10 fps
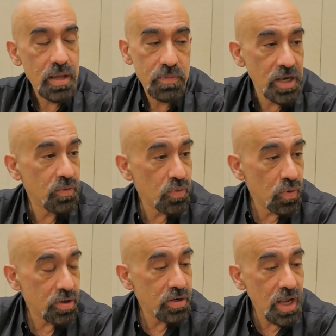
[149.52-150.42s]
And many with
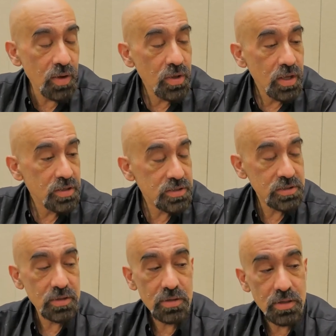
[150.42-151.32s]
water. Now,
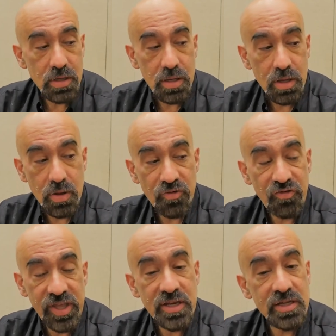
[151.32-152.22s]

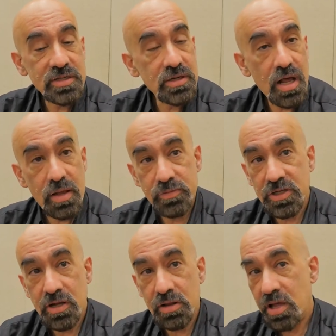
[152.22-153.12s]
Venus comes
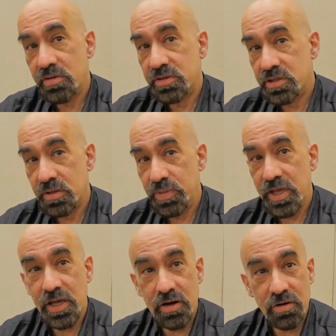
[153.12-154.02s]
close to
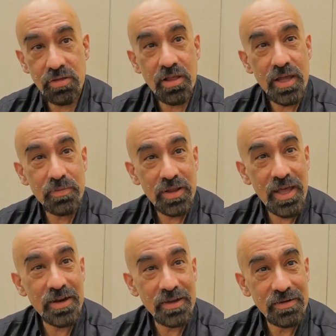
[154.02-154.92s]
being an Earth-like
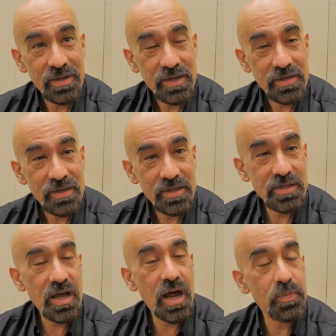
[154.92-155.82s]
planet. It's
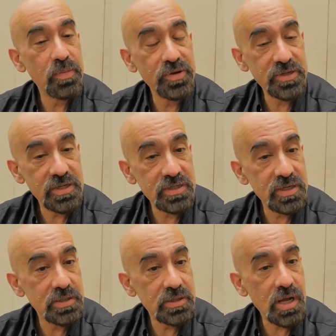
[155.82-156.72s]
comparable
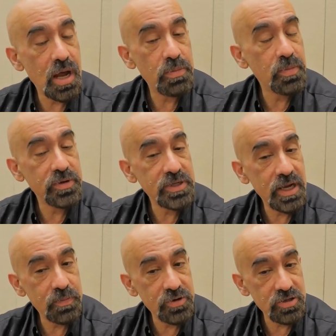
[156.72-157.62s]
distance, comparable
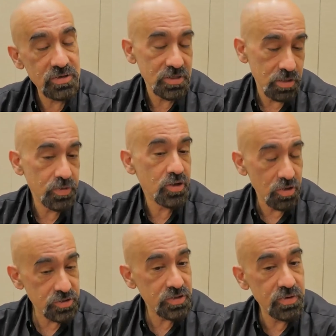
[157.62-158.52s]
temperature, it's a little bit
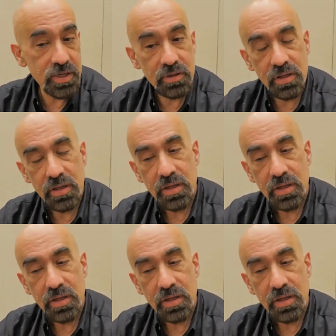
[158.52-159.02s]
closer in.